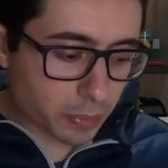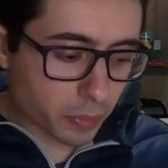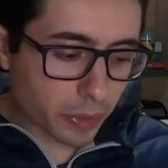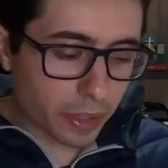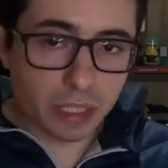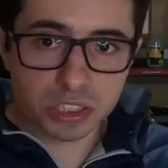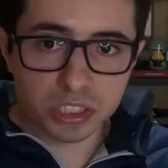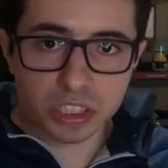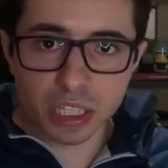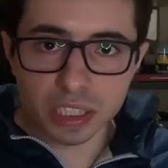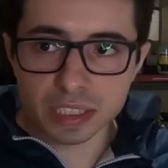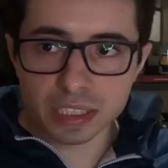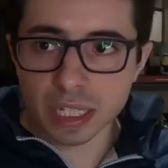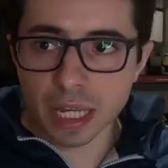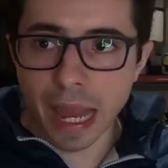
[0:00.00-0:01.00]
it's
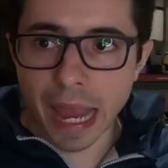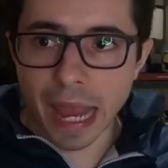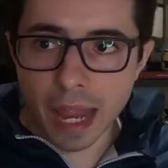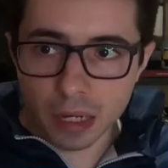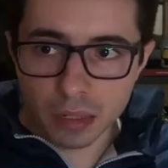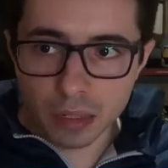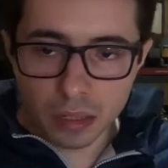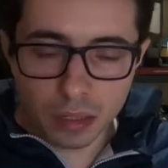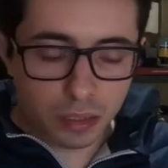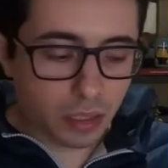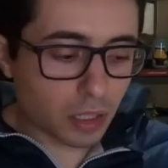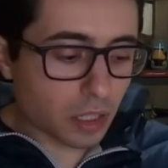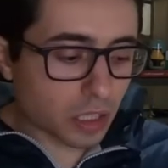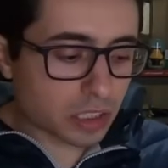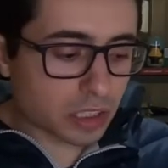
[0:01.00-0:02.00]
just L.
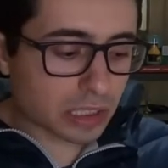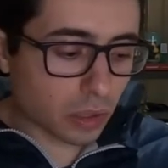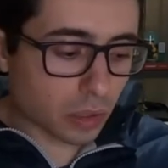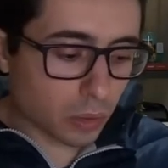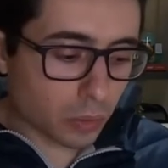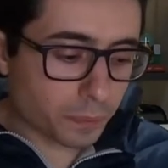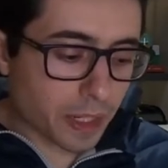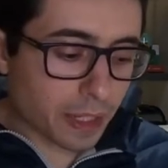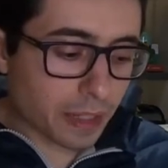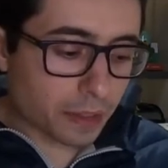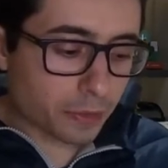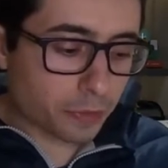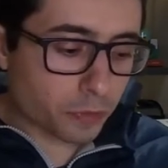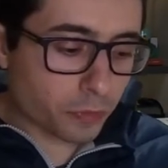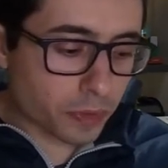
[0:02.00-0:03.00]
So
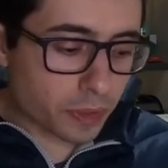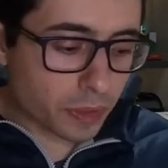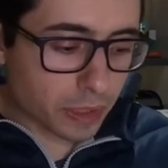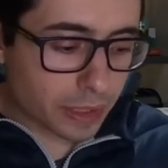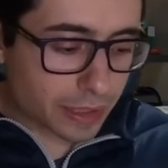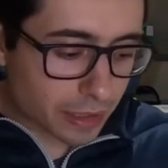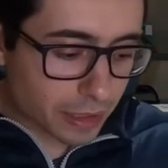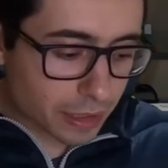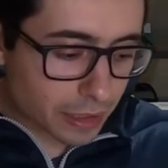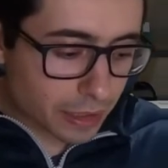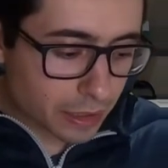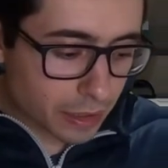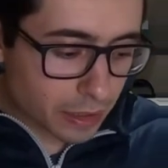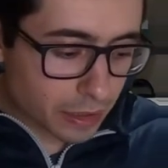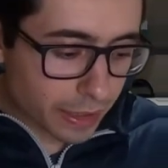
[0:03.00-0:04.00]

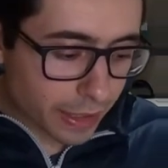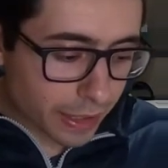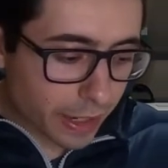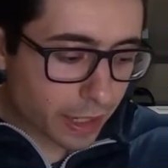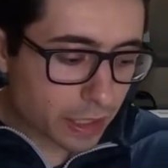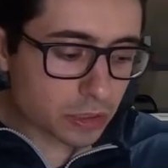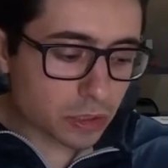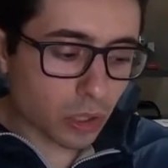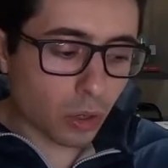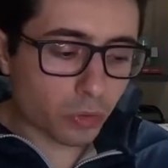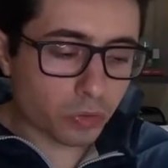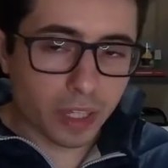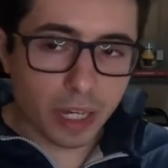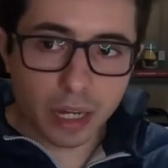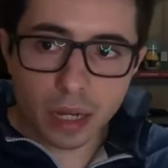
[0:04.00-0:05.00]
in the case of
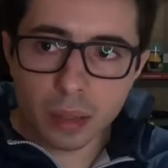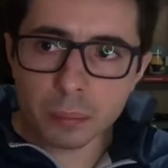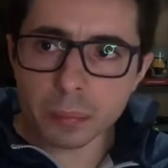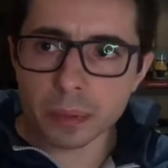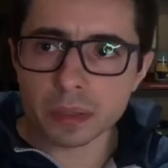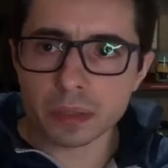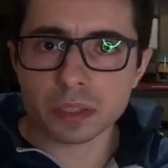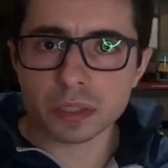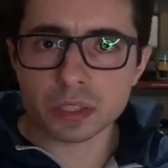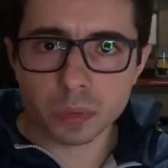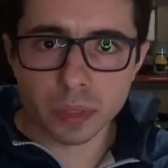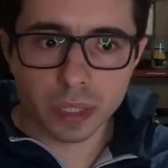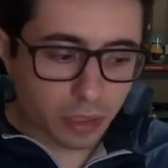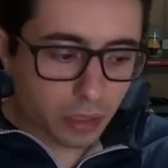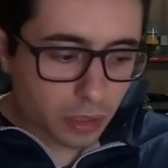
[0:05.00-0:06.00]
the clumped
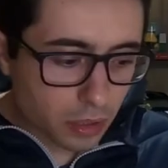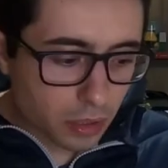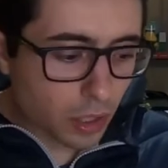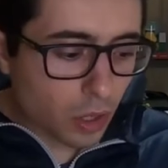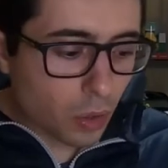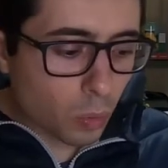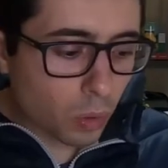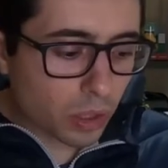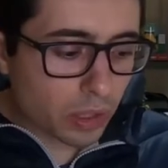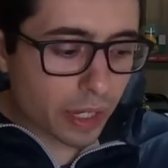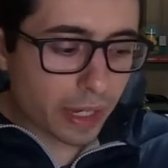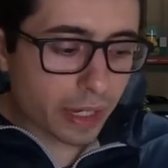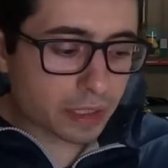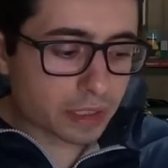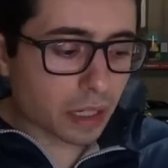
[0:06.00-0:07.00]
string, what
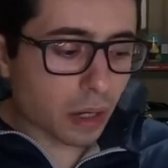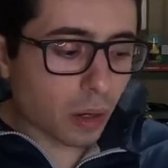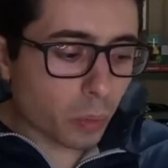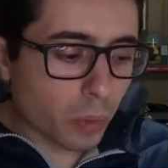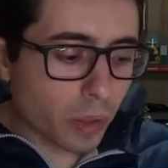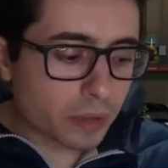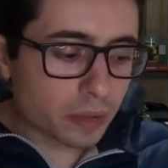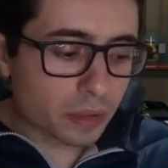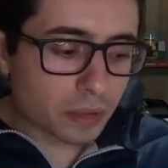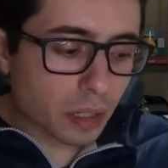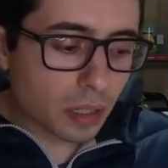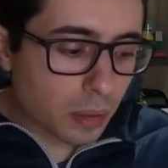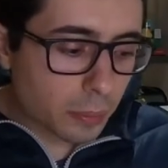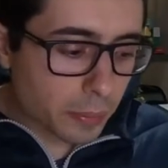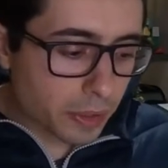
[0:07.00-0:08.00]
is already
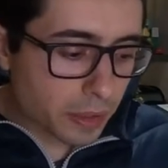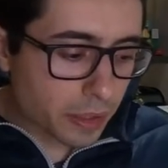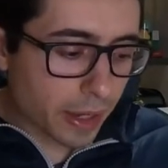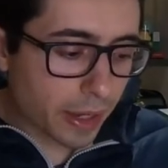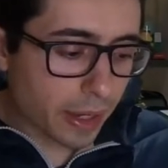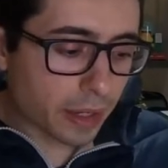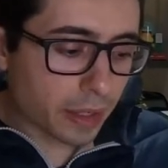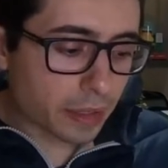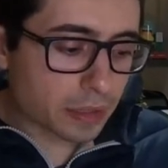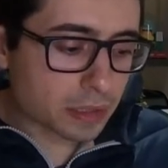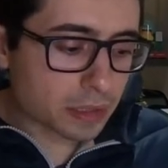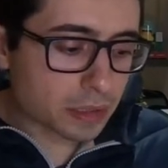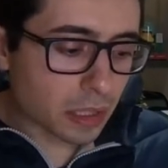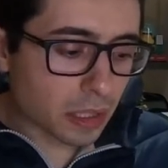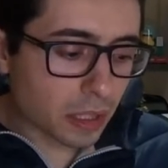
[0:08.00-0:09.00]
determined
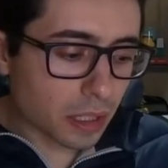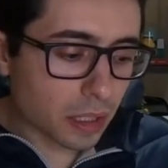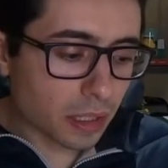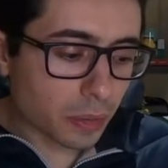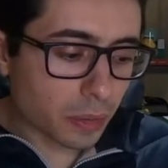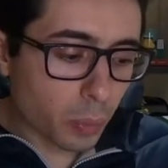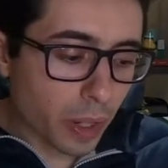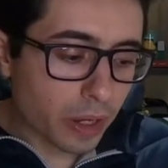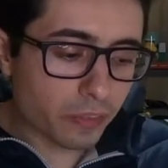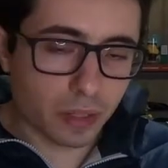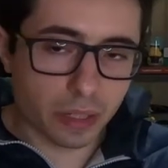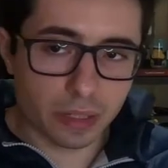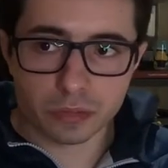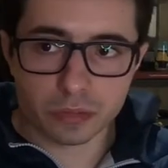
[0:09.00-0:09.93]
is the wavelength.